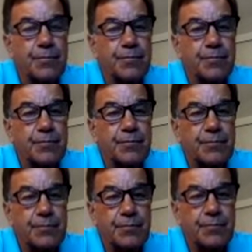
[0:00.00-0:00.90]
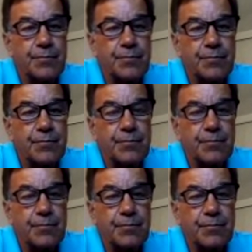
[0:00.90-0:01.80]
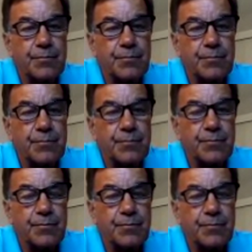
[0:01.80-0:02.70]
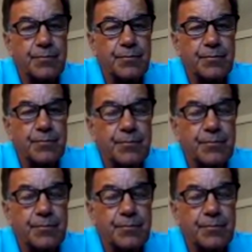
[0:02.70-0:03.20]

The person shown says nothing.